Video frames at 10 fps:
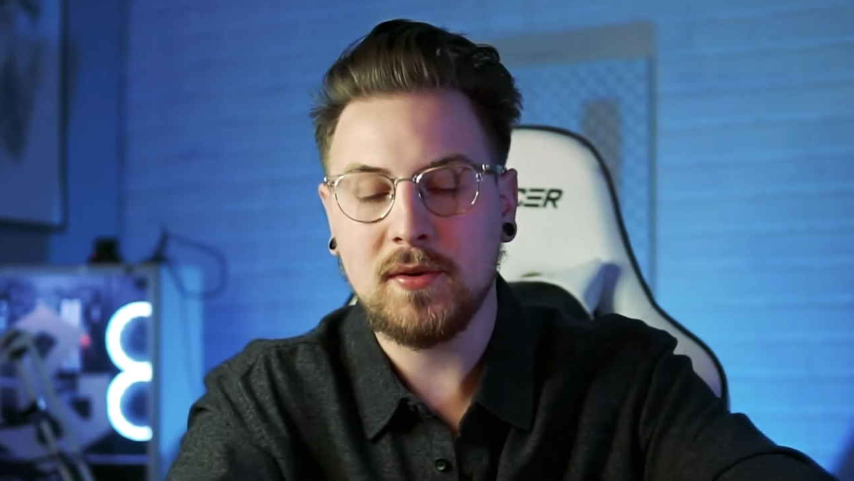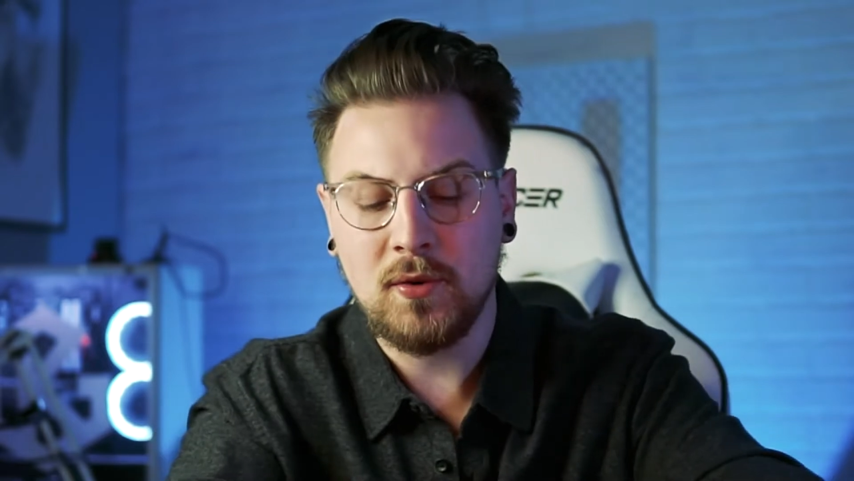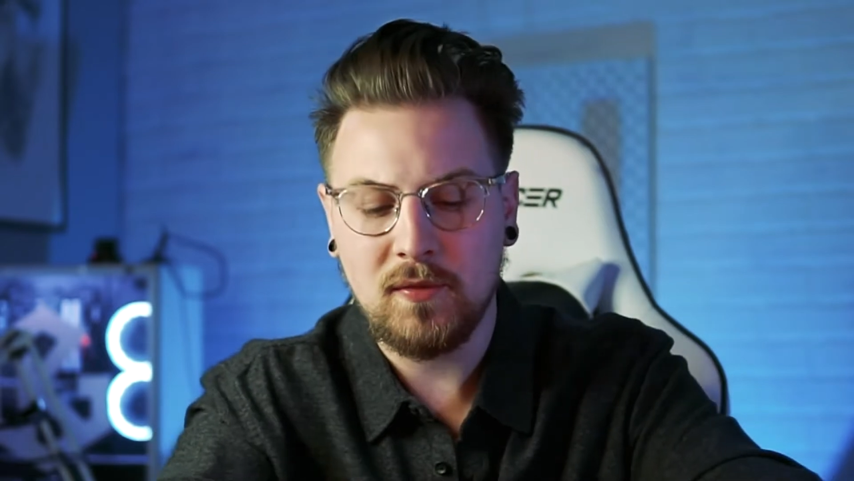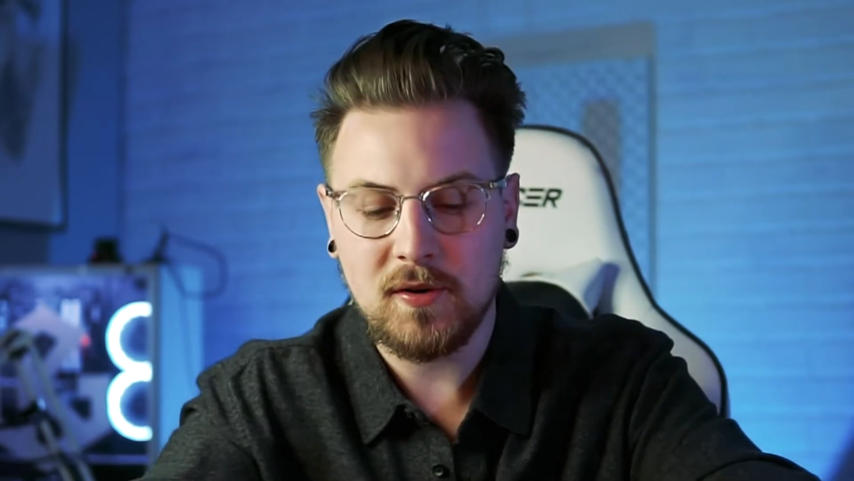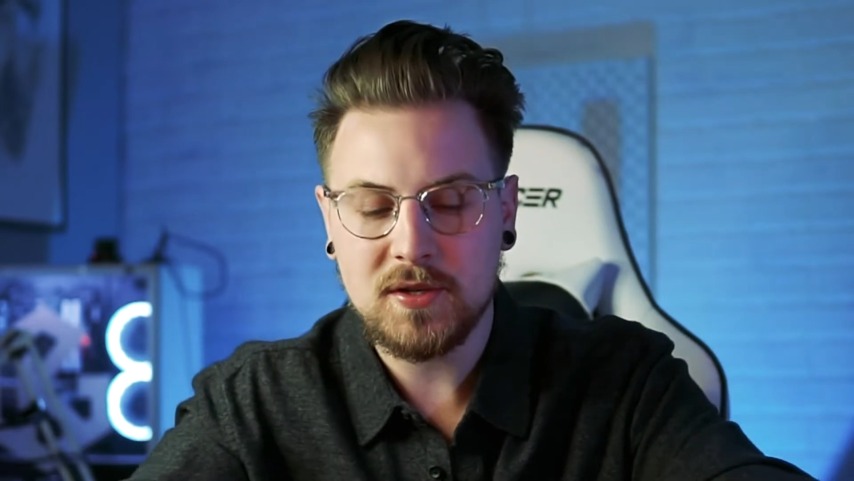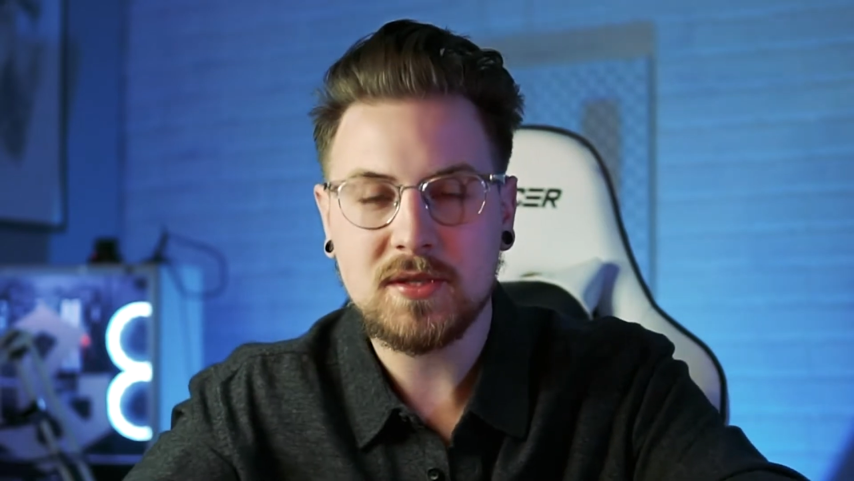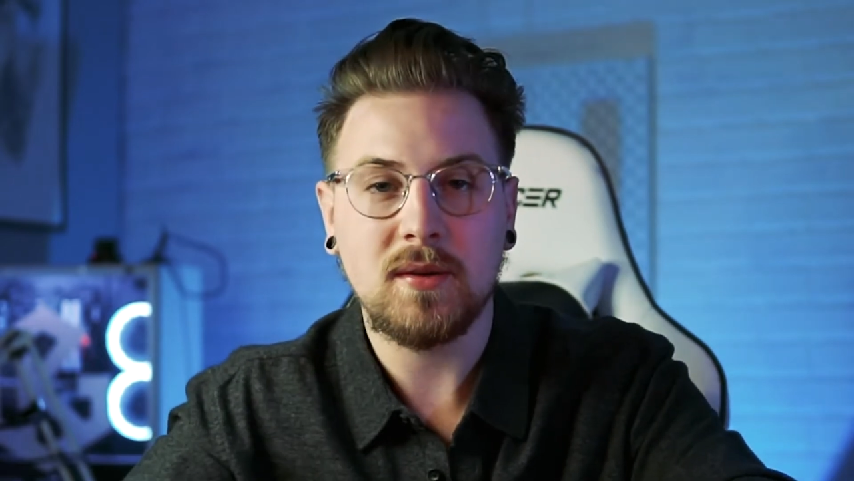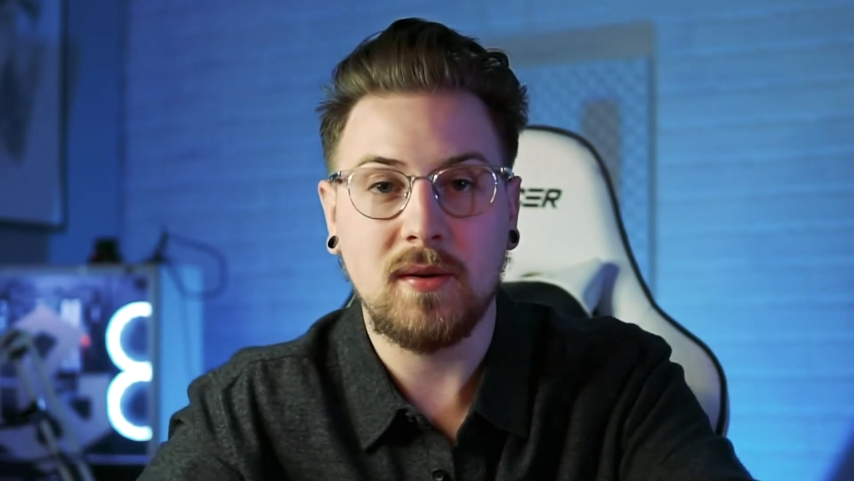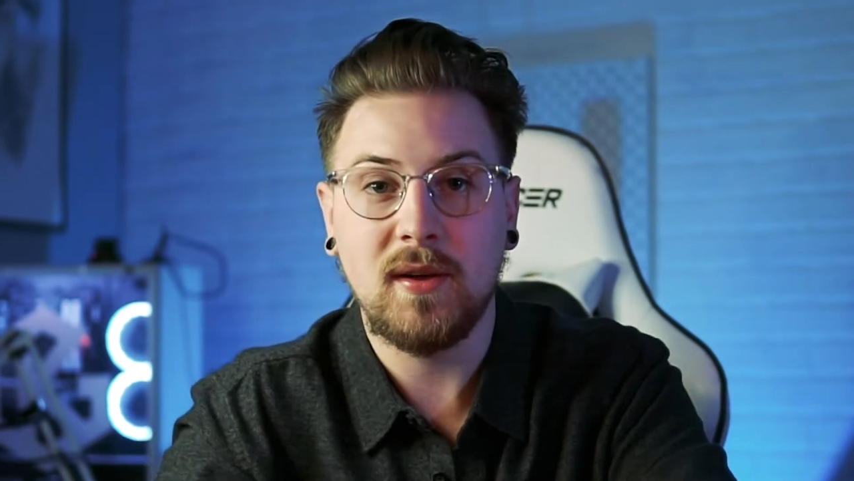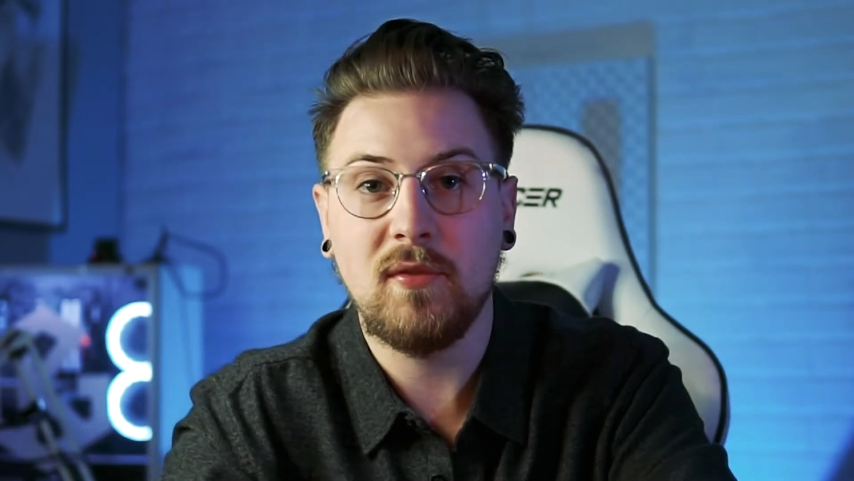universe
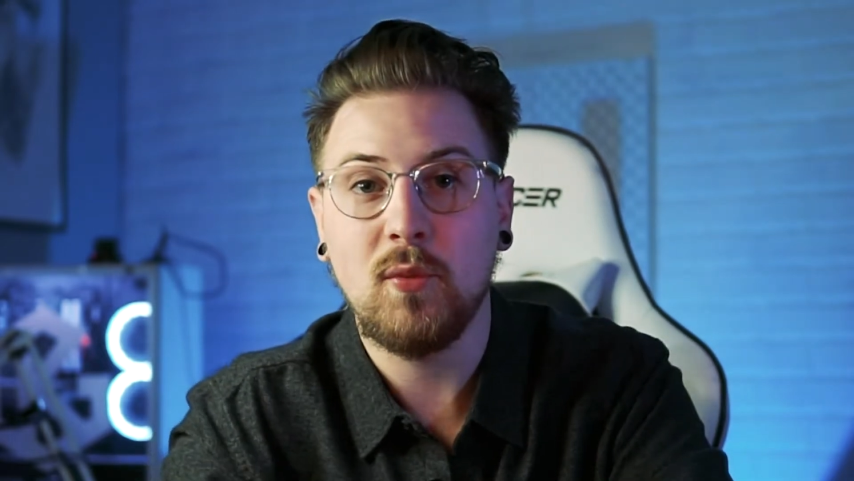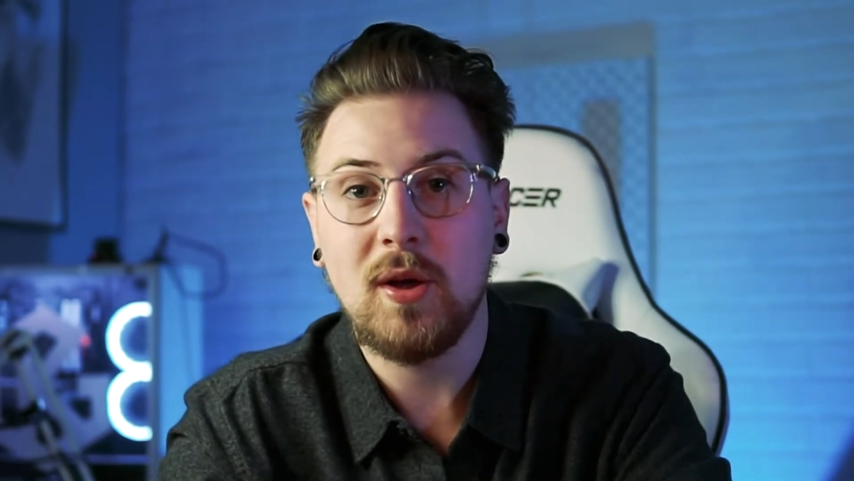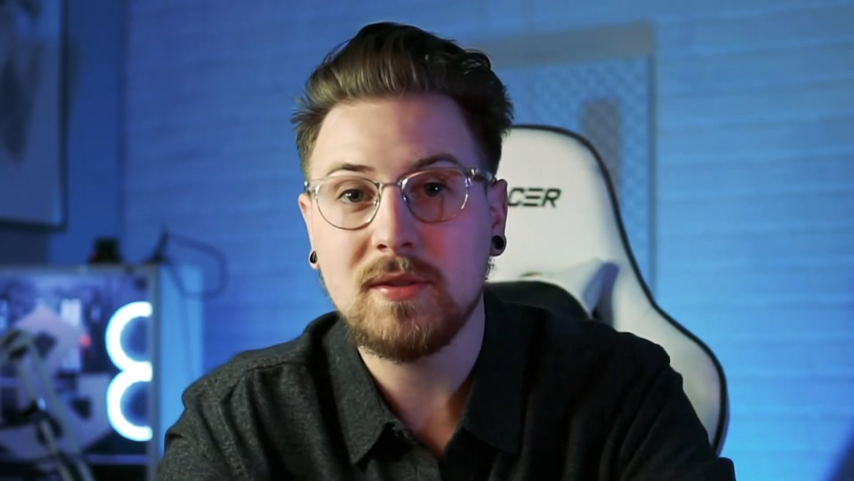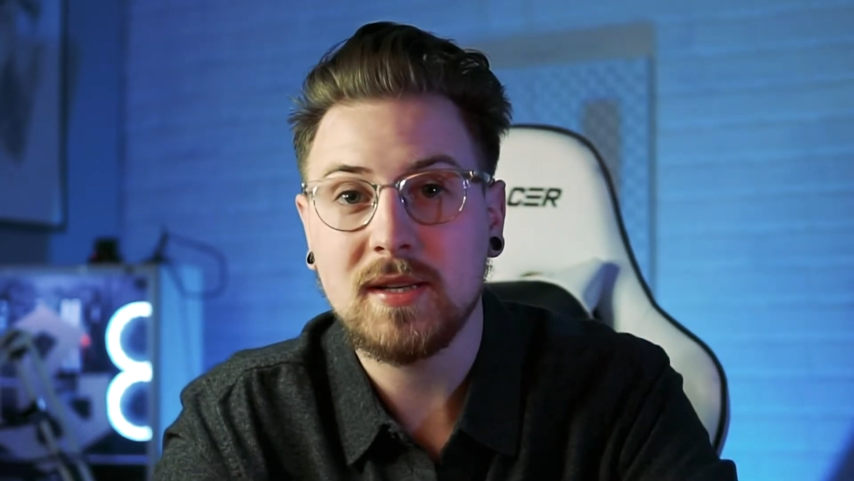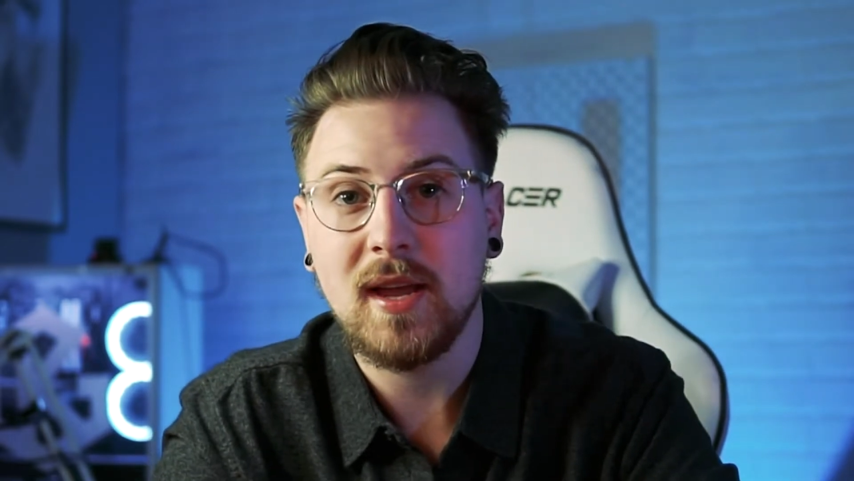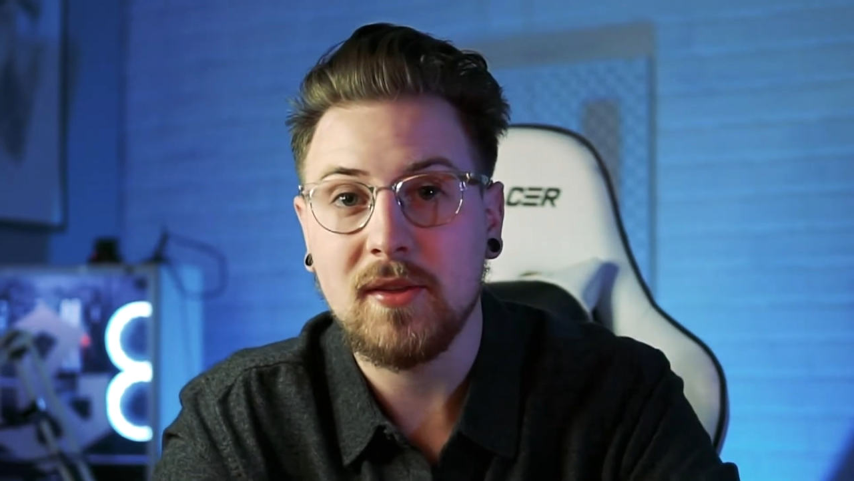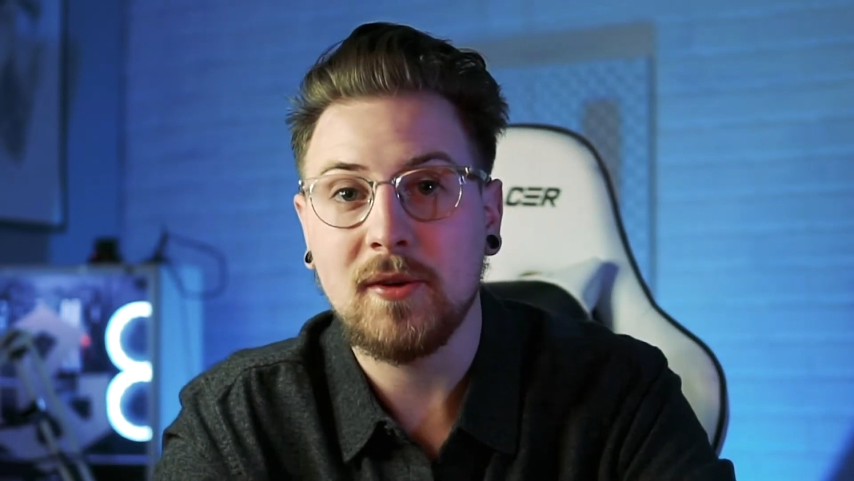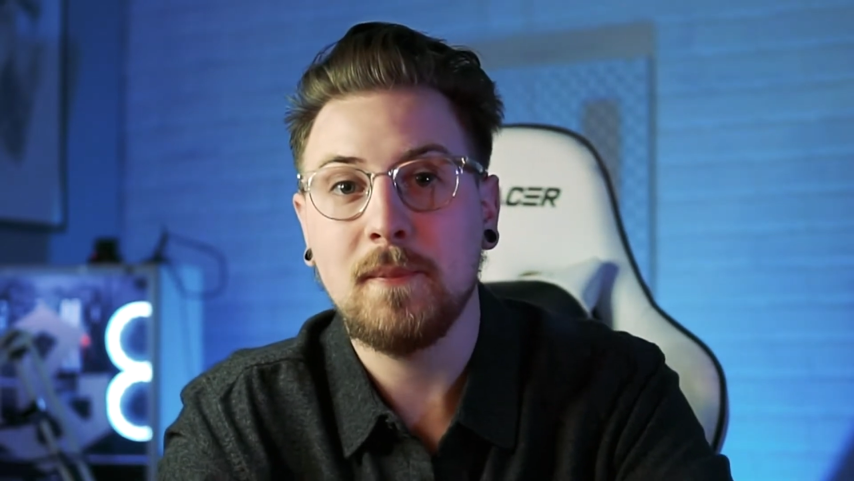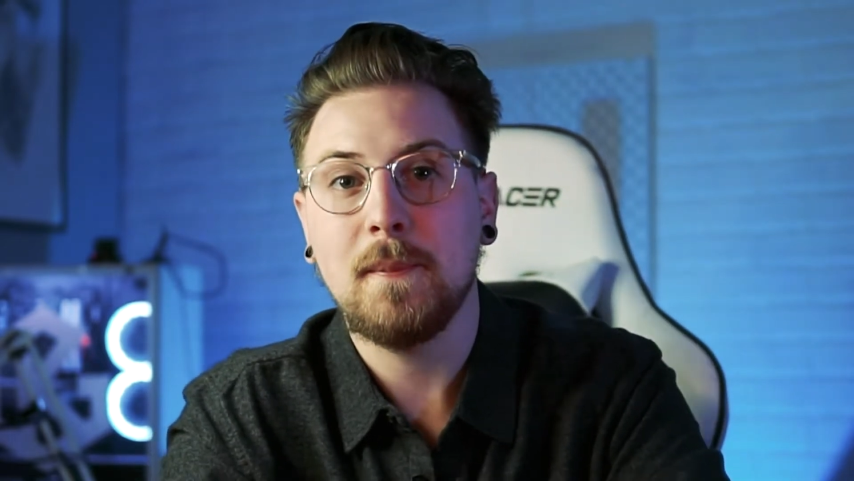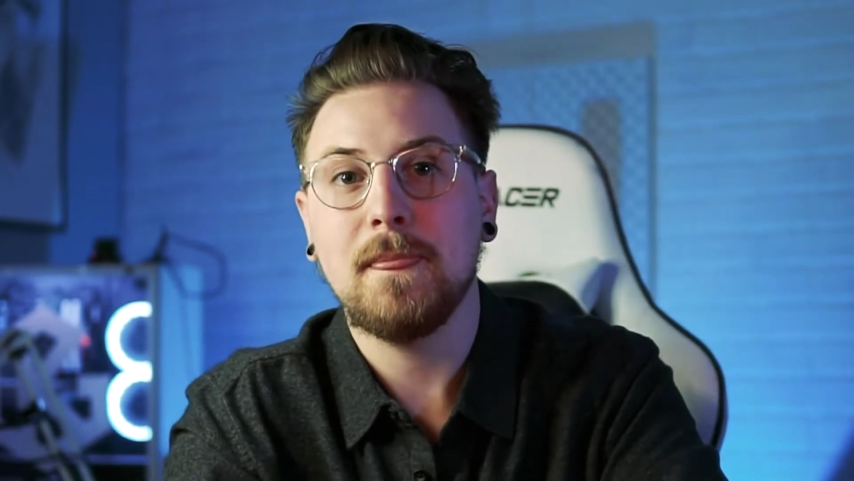live well together.